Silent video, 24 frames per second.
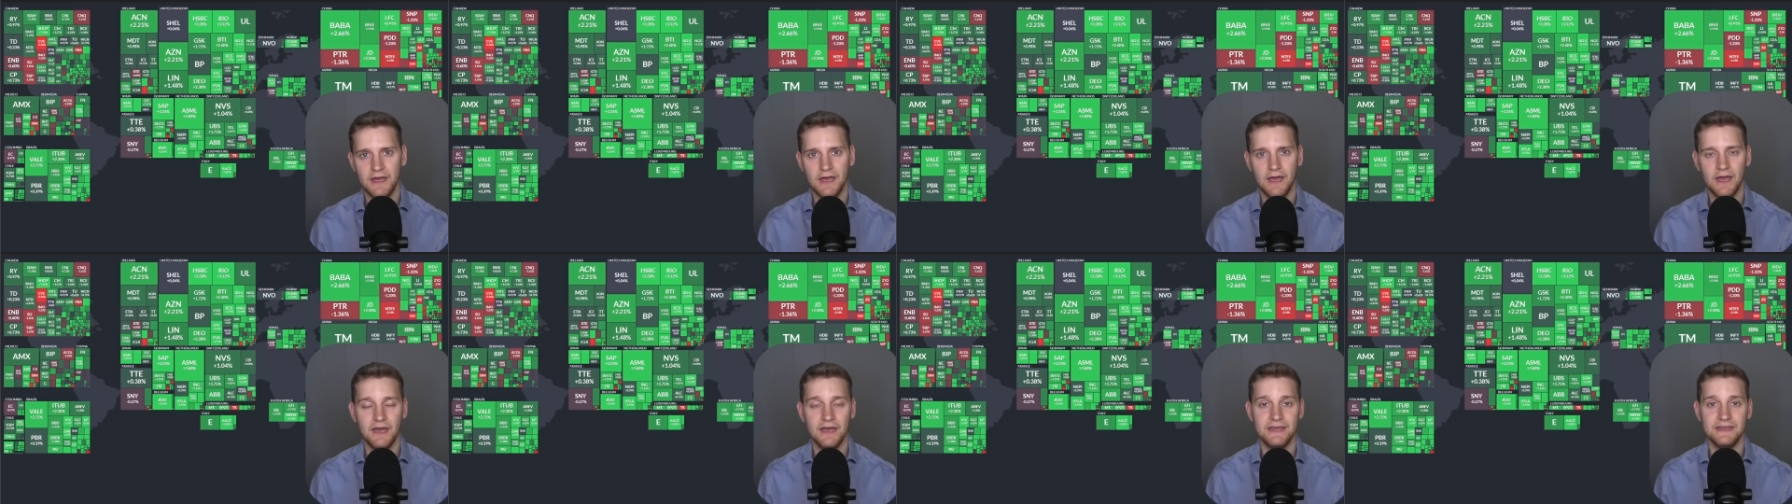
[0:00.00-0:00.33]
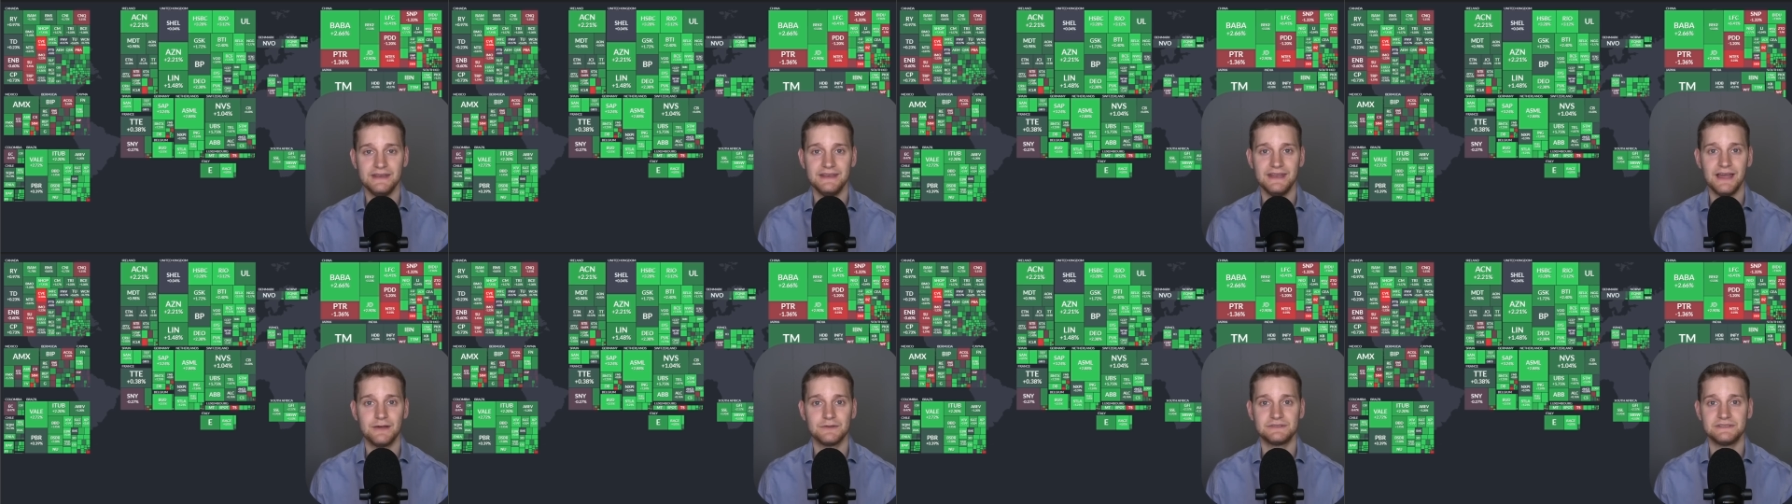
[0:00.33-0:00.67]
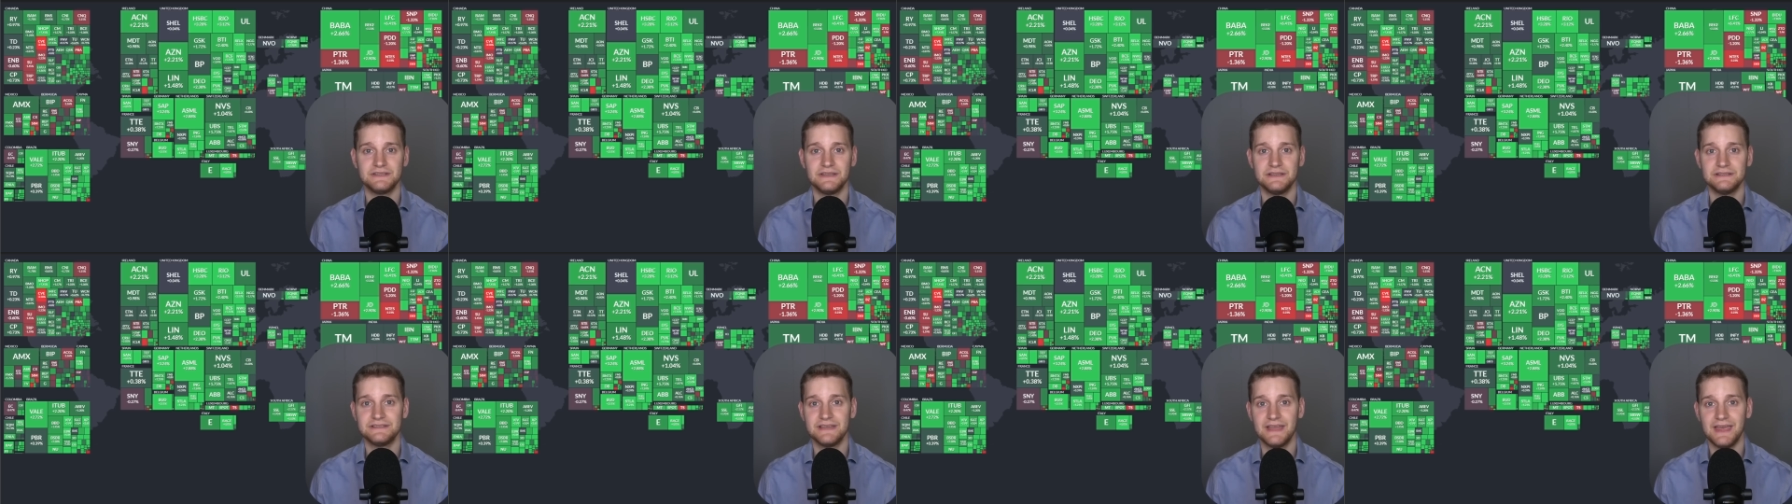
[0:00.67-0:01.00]
It now
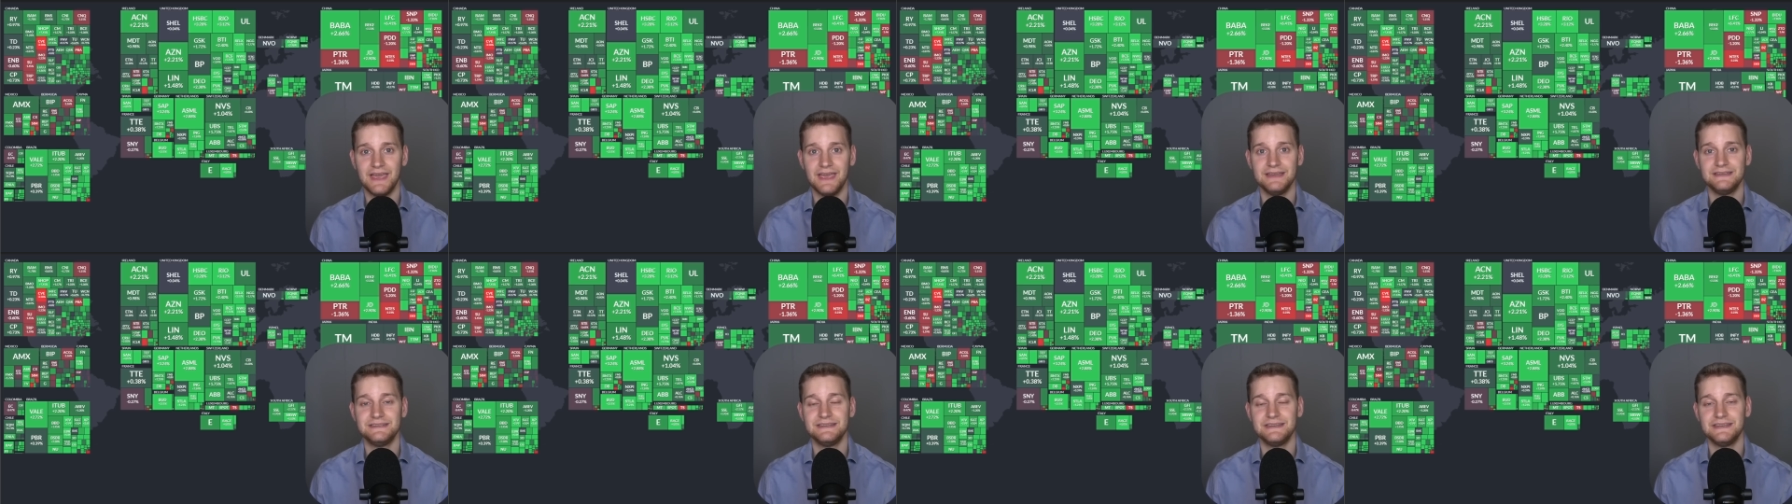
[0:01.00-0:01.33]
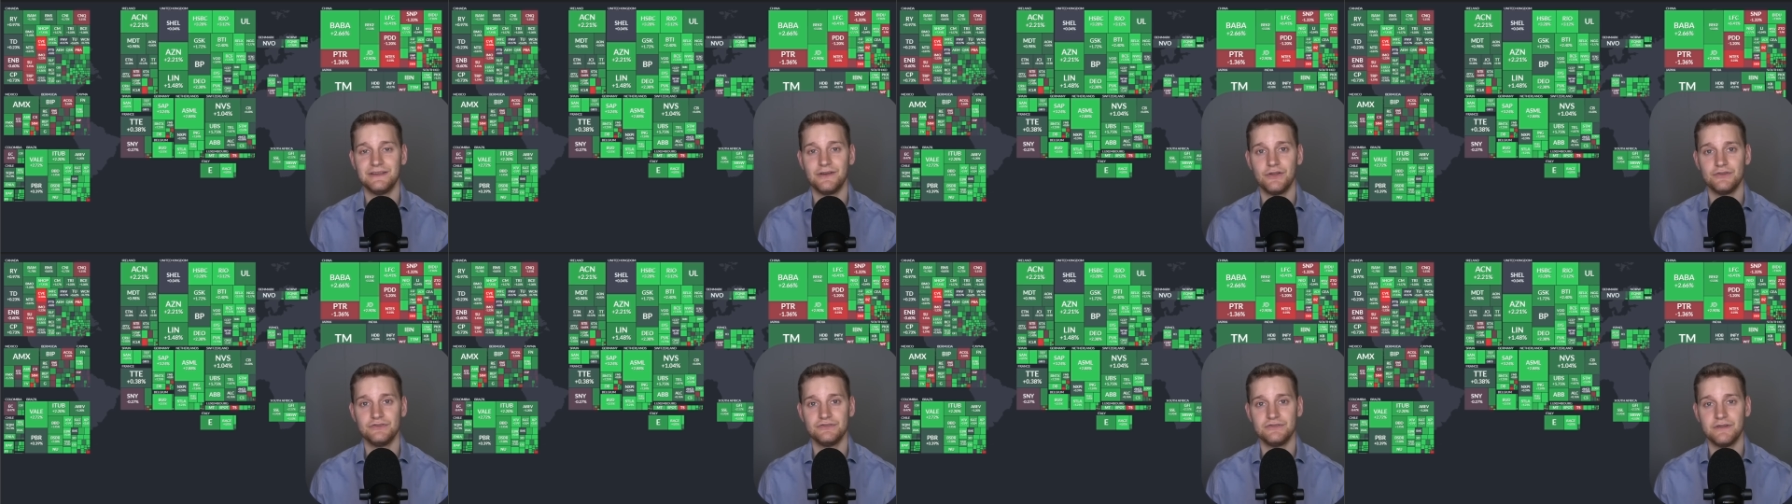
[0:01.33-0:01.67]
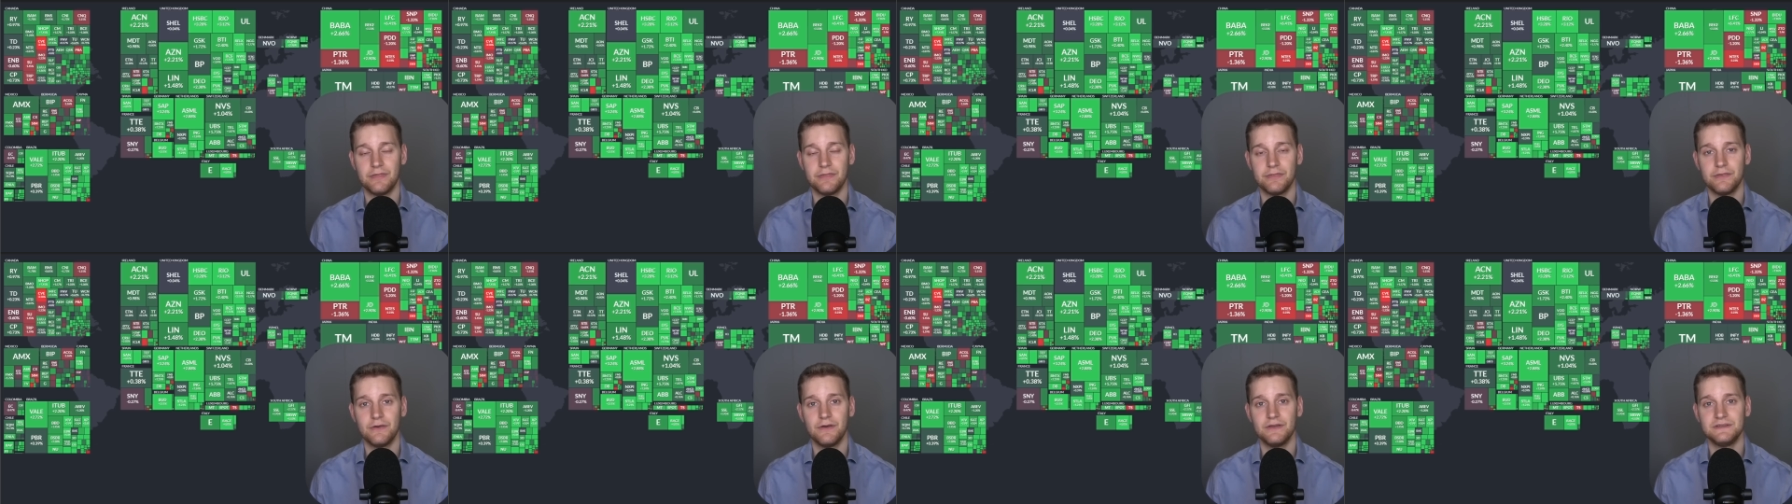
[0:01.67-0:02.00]
sits at
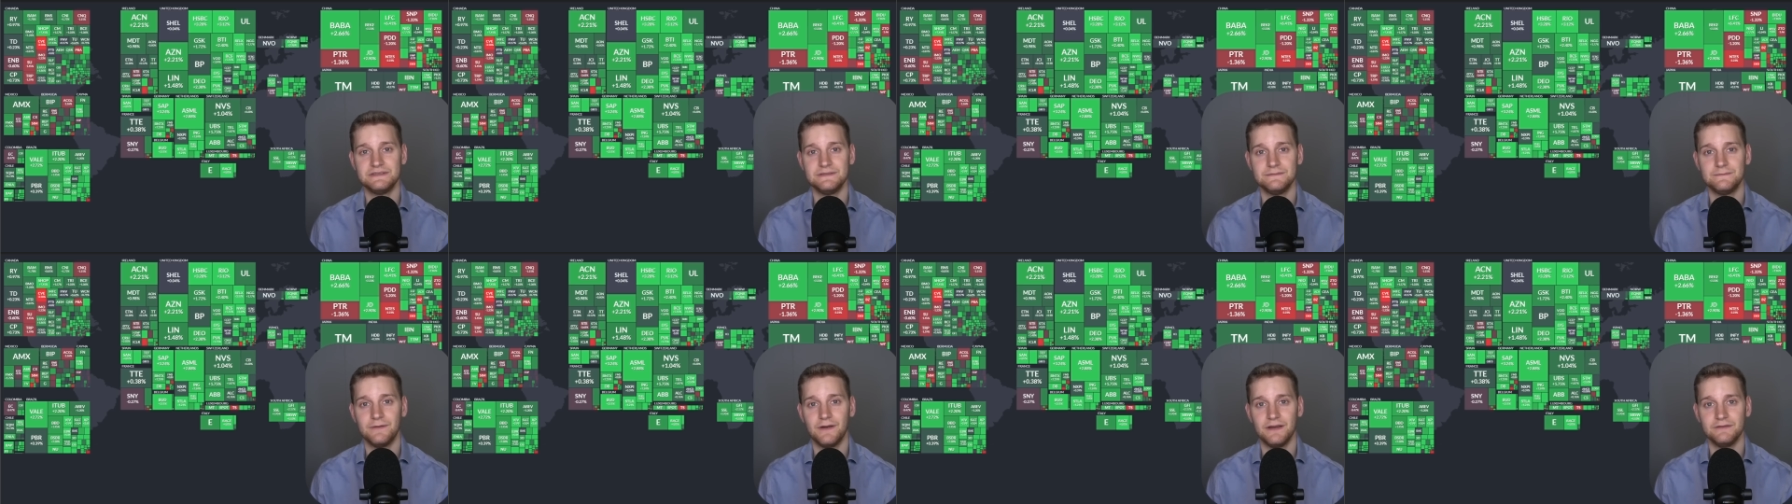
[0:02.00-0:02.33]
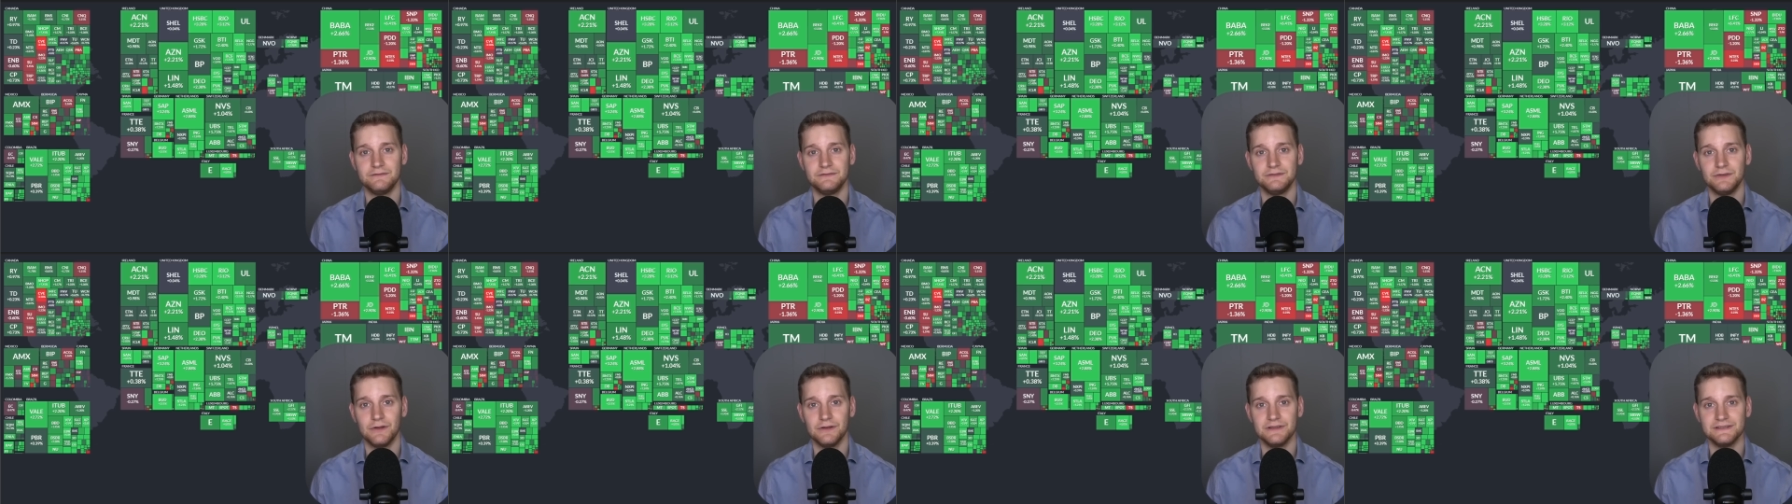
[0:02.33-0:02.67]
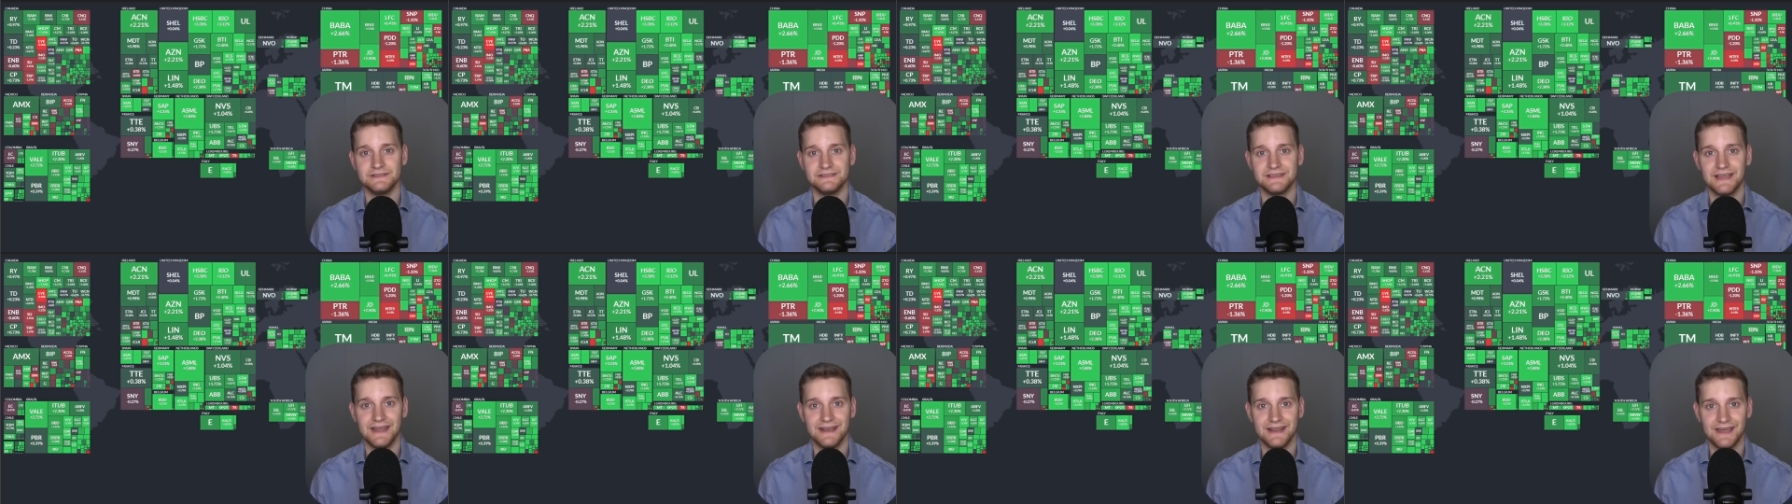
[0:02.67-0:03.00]

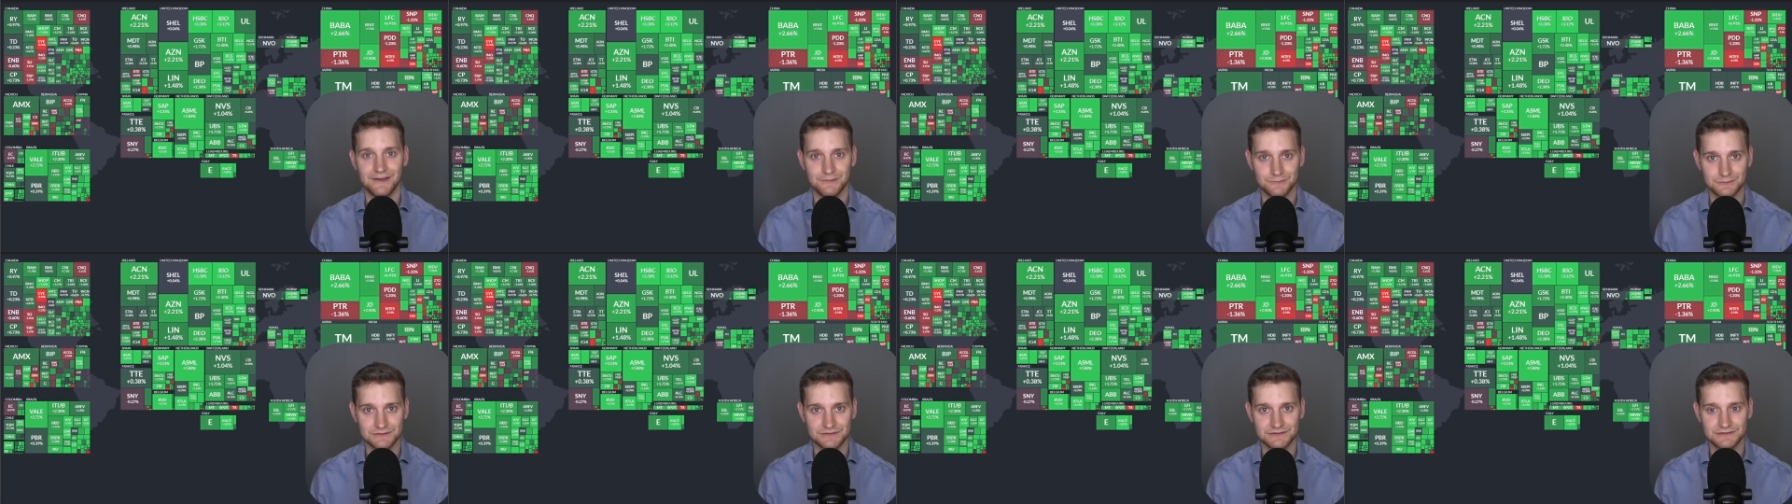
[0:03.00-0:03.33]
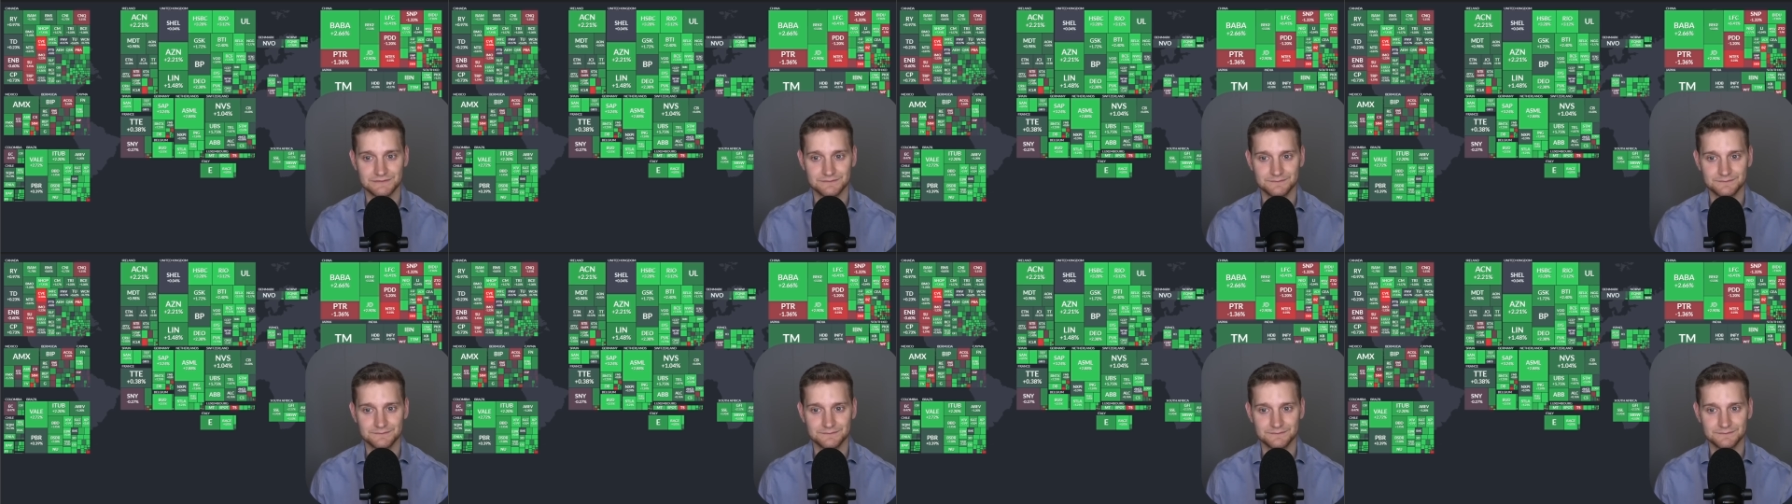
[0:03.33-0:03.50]
$1,835 an ounce.